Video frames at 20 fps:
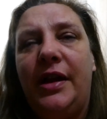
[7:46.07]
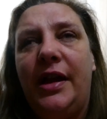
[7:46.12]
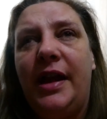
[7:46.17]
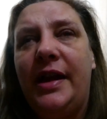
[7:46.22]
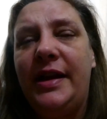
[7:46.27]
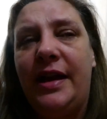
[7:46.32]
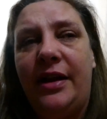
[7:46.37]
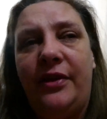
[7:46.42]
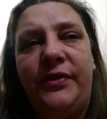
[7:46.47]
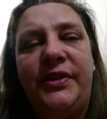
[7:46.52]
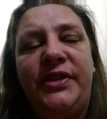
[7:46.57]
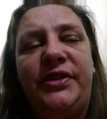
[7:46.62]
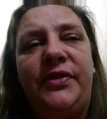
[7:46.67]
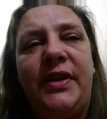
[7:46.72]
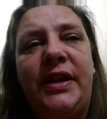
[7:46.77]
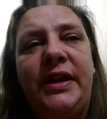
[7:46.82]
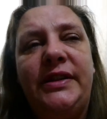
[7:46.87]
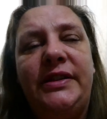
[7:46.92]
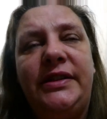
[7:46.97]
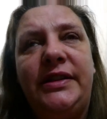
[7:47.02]
And Elvis
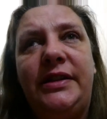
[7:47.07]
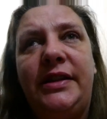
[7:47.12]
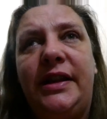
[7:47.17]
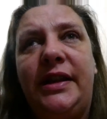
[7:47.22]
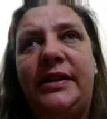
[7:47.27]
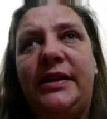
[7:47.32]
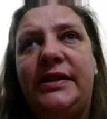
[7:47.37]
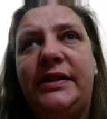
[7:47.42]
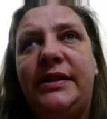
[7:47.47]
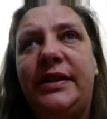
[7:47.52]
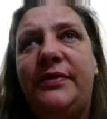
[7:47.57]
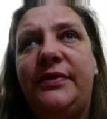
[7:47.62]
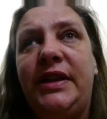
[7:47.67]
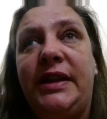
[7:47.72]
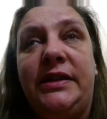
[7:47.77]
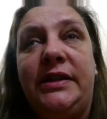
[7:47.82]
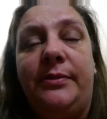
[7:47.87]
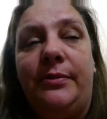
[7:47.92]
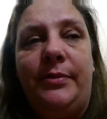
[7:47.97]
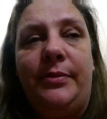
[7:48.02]
fans in, in the
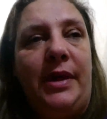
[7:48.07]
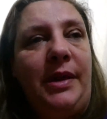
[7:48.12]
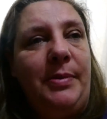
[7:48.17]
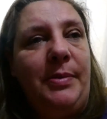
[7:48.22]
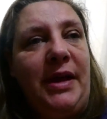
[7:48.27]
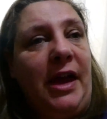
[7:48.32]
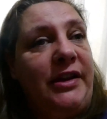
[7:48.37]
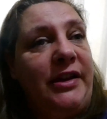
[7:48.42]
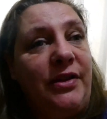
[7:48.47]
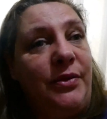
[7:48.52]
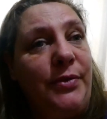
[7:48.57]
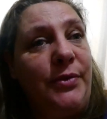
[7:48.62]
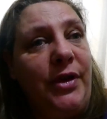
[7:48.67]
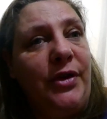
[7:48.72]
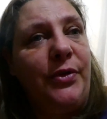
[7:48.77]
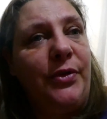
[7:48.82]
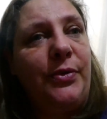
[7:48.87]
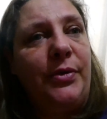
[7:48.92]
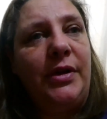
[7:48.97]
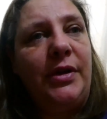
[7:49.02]
70s, maybe, I don't
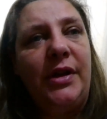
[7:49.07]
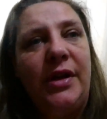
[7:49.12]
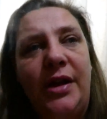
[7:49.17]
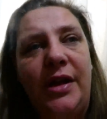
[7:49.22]
know.